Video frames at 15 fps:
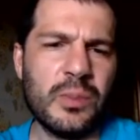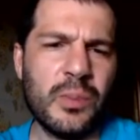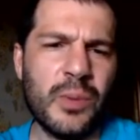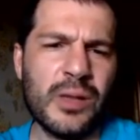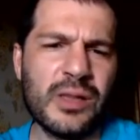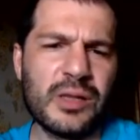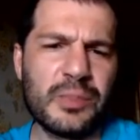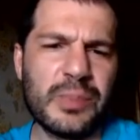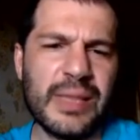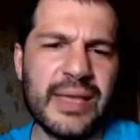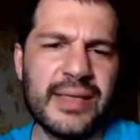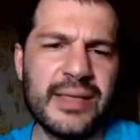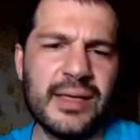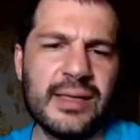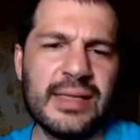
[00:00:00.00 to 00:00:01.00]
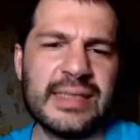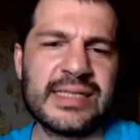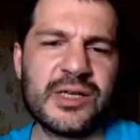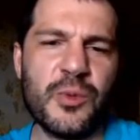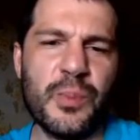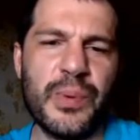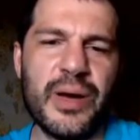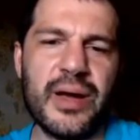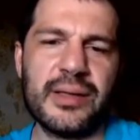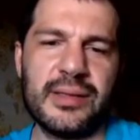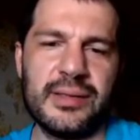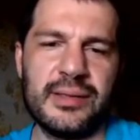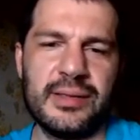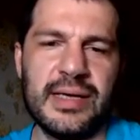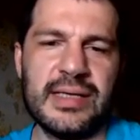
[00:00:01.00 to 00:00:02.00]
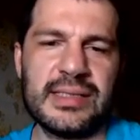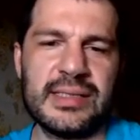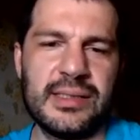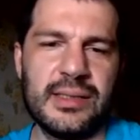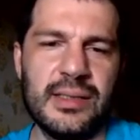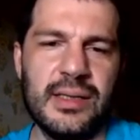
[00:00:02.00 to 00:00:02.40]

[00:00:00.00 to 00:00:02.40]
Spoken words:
boilerplate, let's compare tests